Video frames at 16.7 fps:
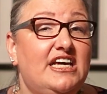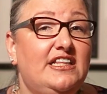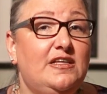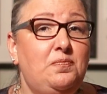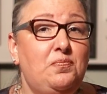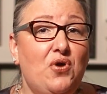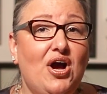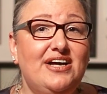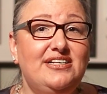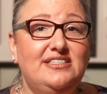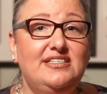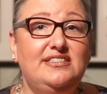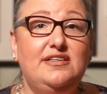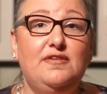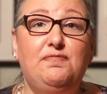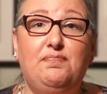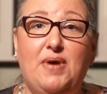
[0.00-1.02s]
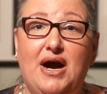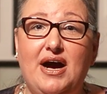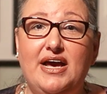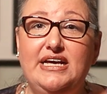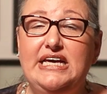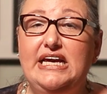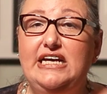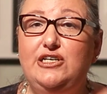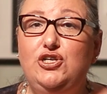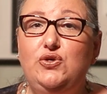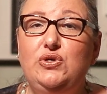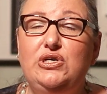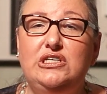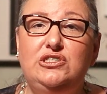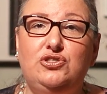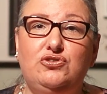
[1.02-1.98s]
The process of buying a new
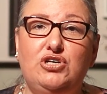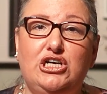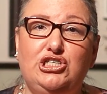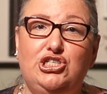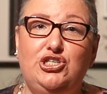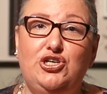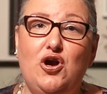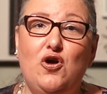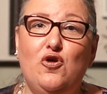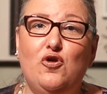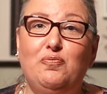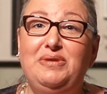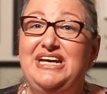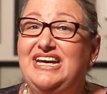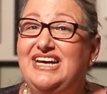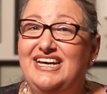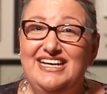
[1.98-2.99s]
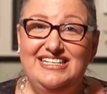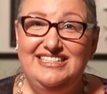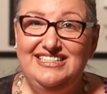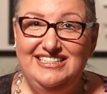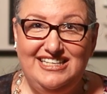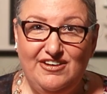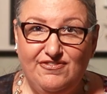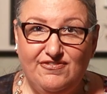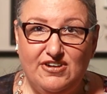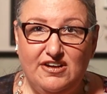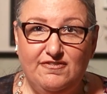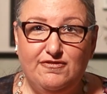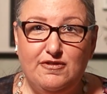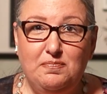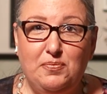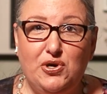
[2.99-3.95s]
construction home is
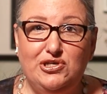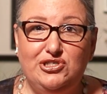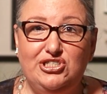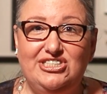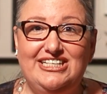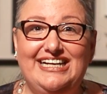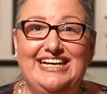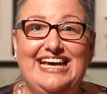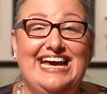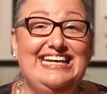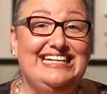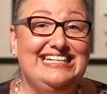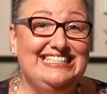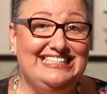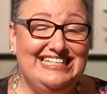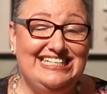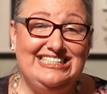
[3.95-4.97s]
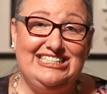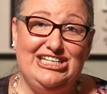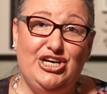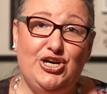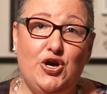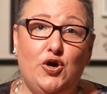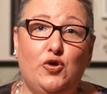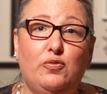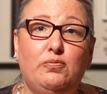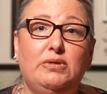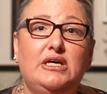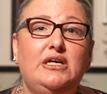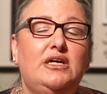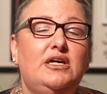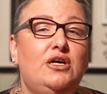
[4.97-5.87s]
different from purchasing an existing home.